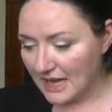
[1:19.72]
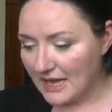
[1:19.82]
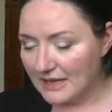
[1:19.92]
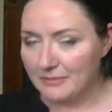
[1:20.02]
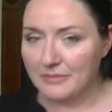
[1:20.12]

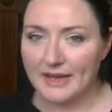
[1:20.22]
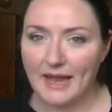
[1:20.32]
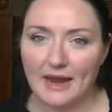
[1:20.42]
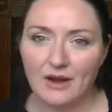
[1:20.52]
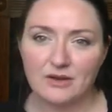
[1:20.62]
My
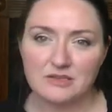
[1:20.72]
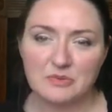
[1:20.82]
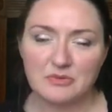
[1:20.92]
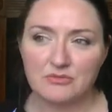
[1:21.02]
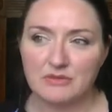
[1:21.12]
hair has
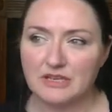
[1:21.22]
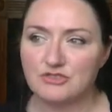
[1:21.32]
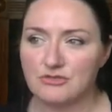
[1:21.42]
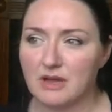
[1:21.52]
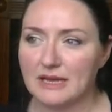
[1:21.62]
been really
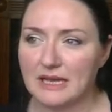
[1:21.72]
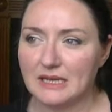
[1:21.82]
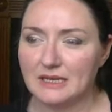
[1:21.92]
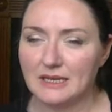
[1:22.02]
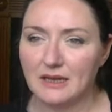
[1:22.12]
dry lately.